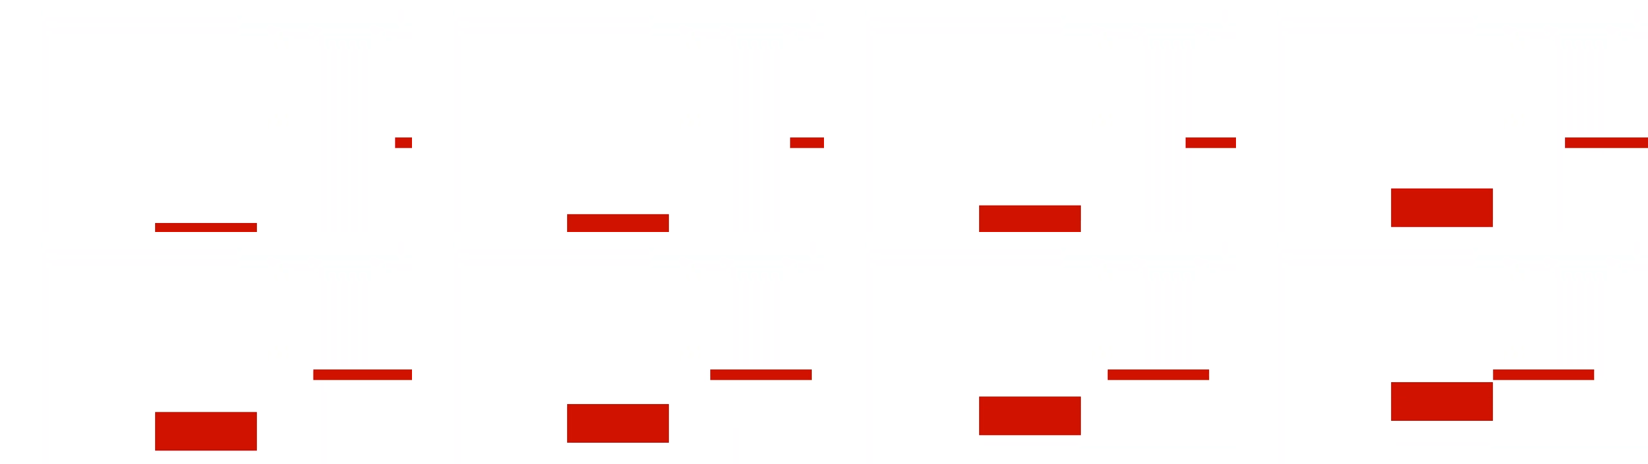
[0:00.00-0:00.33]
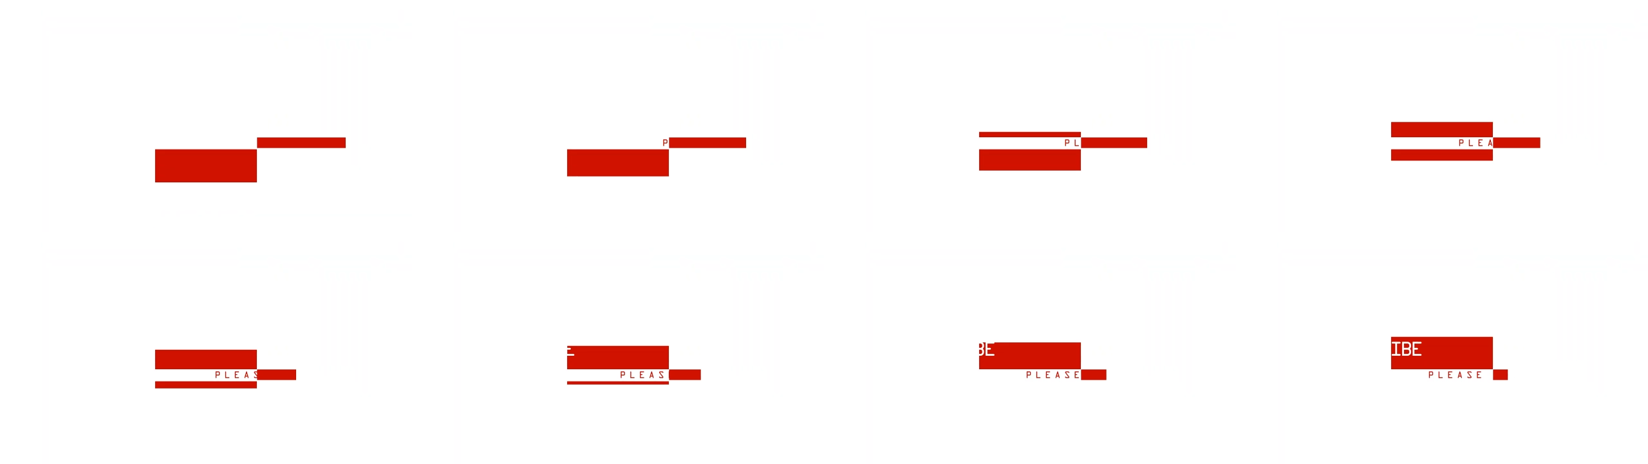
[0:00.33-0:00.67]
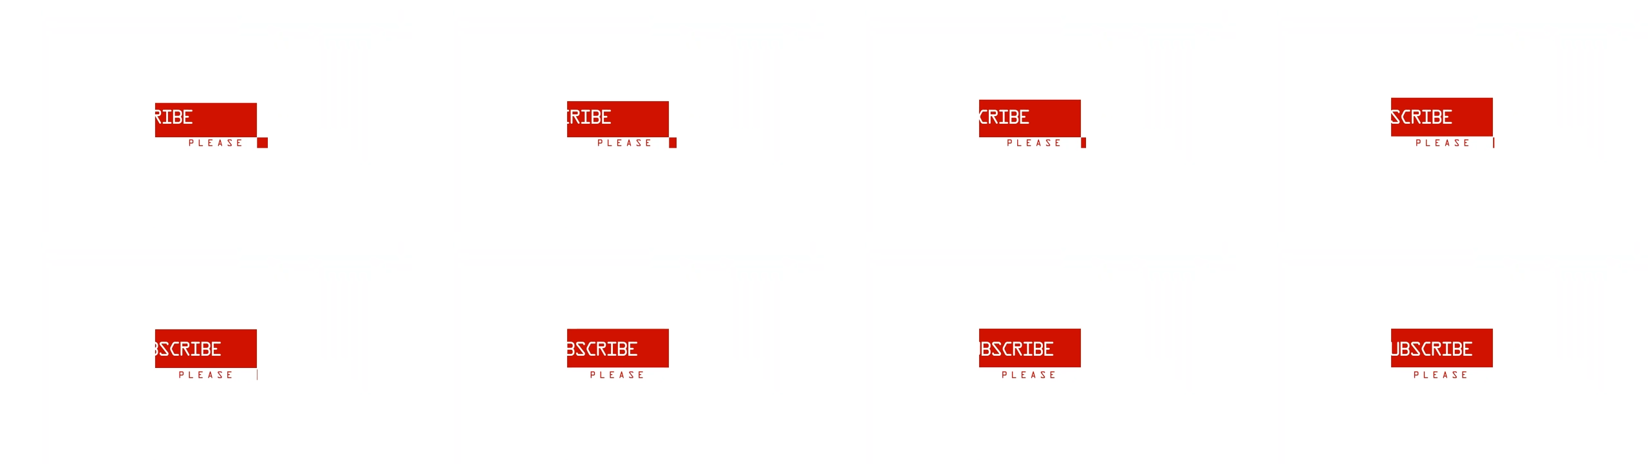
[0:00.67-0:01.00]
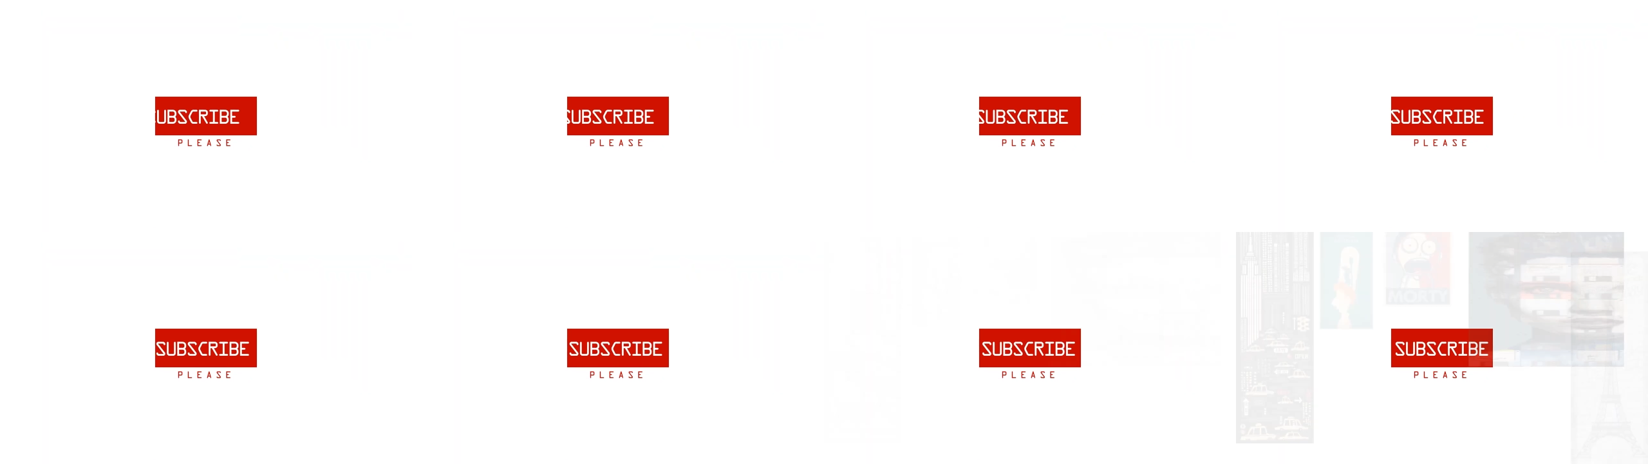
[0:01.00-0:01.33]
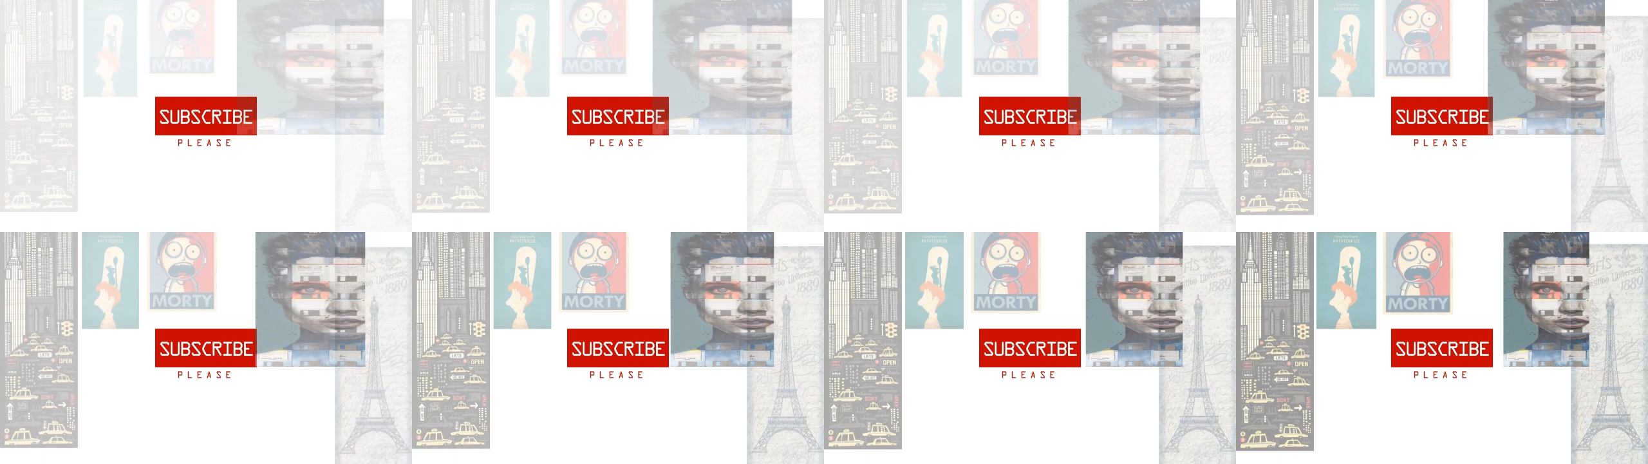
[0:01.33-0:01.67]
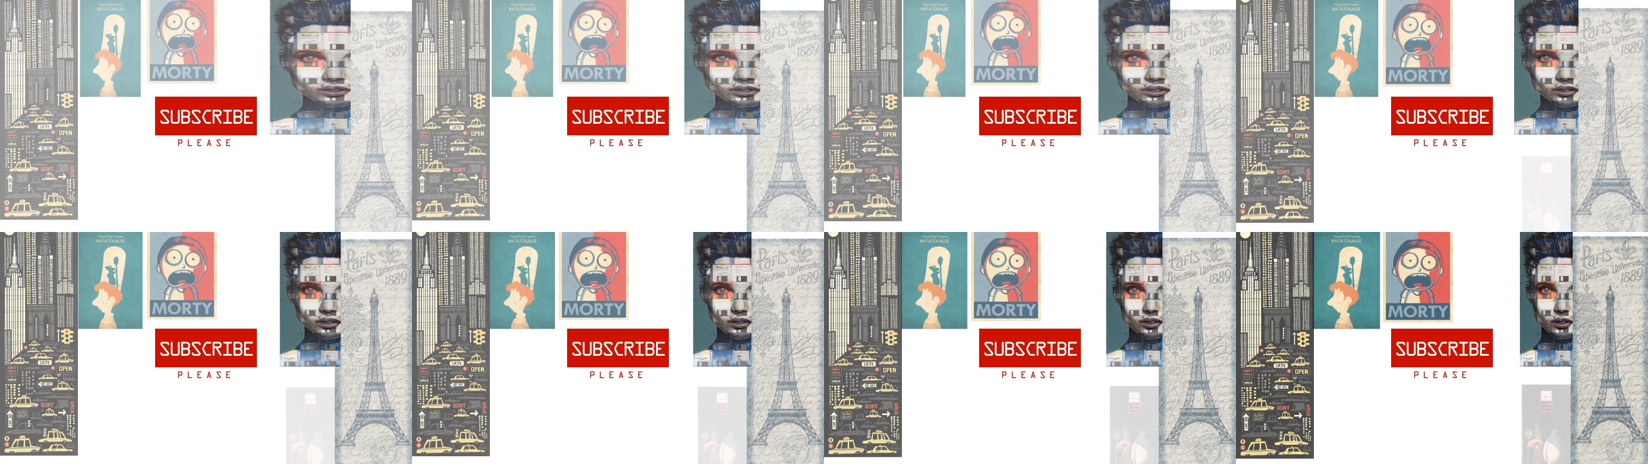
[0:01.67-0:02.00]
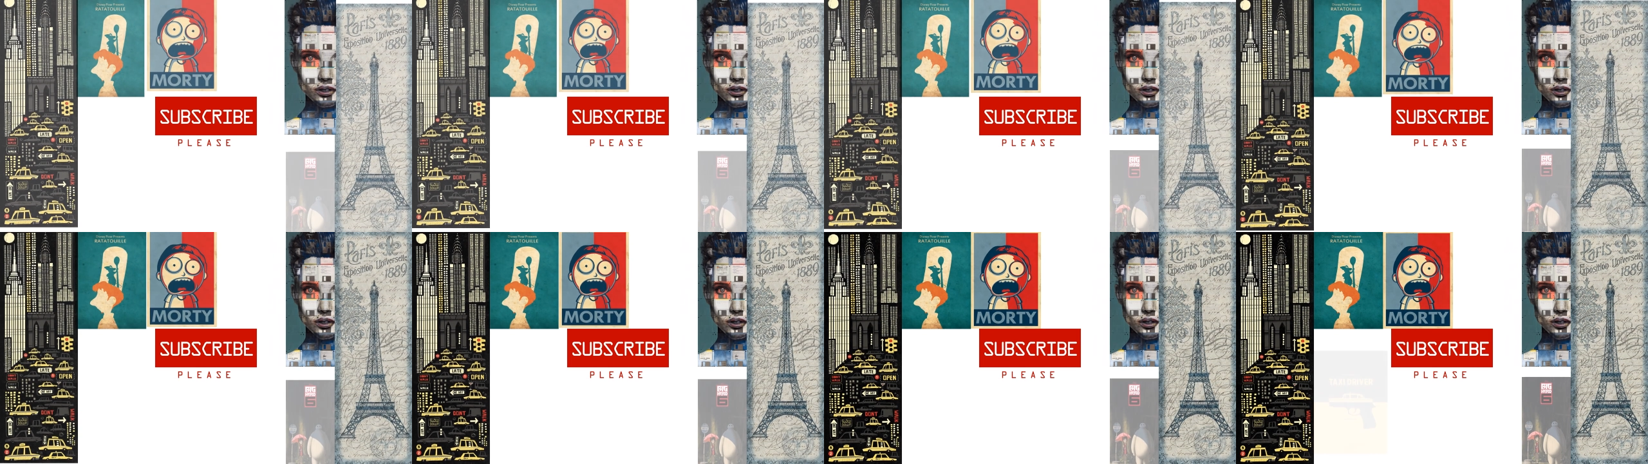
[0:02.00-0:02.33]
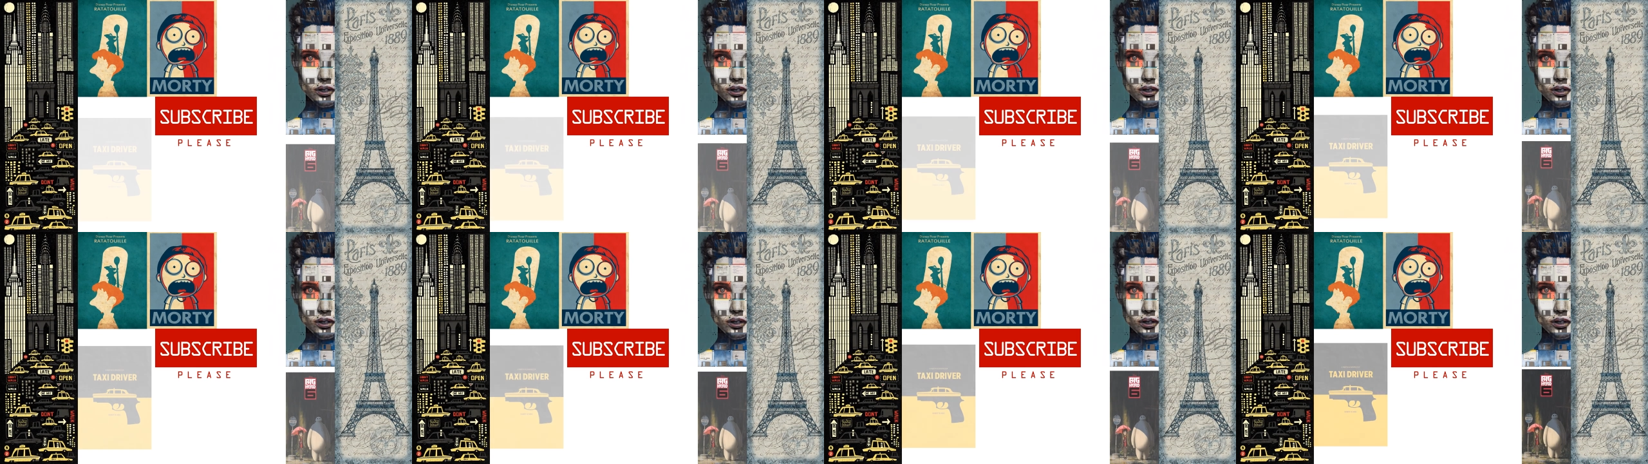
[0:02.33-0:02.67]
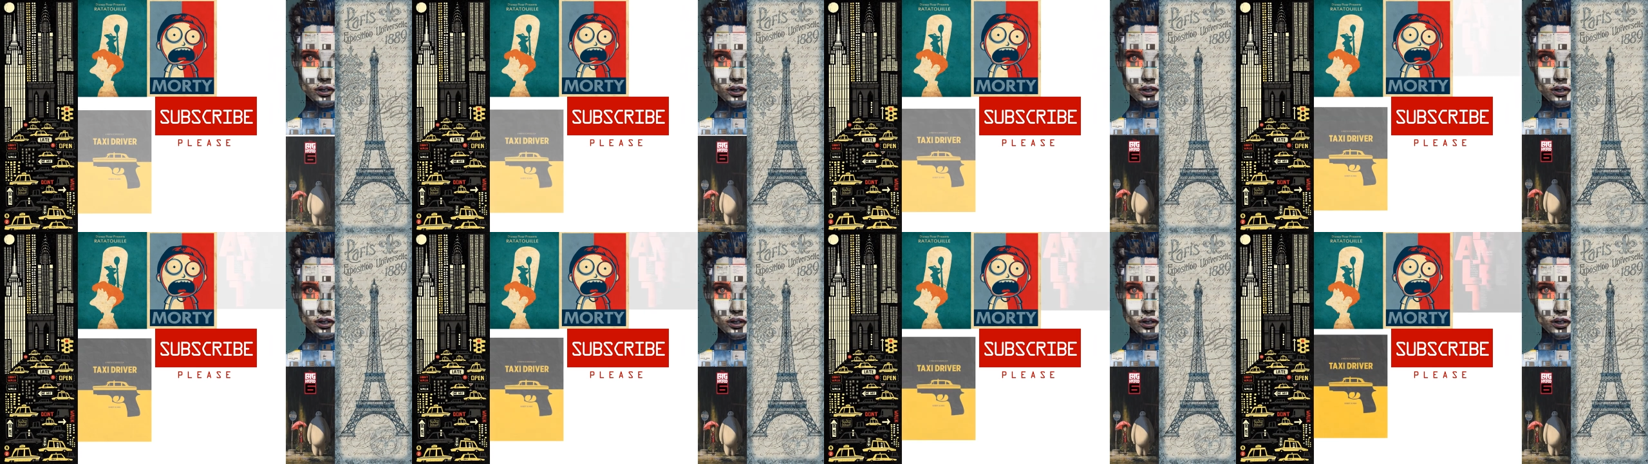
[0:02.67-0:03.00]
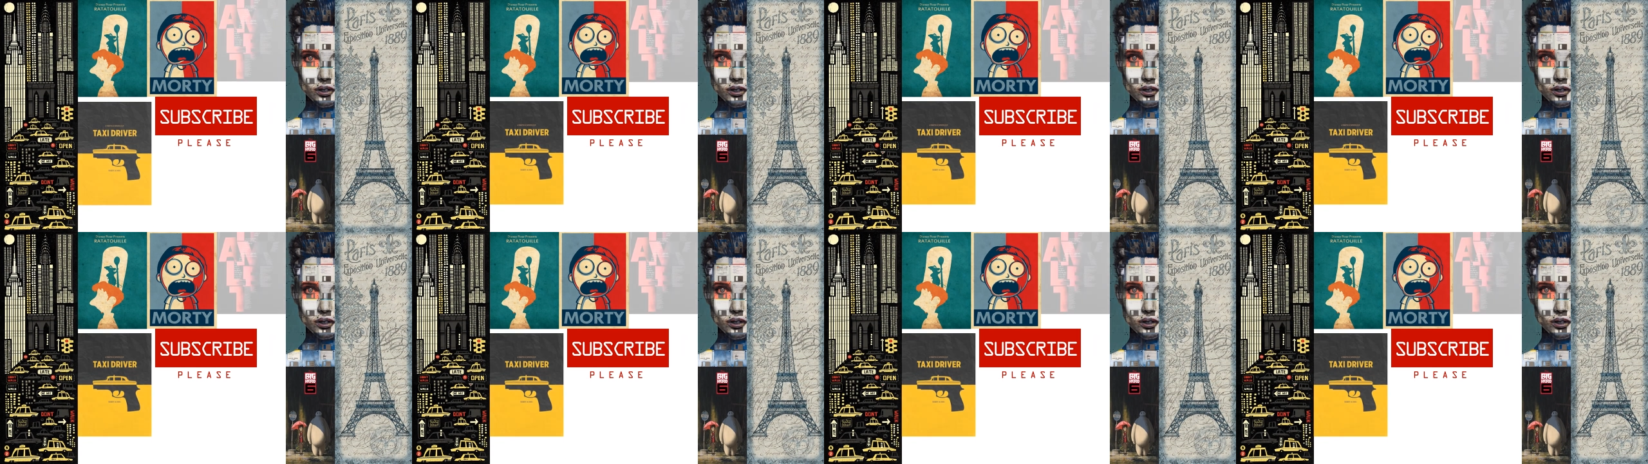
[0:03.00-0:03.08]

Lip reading: No face is visible, so there are no lips to read.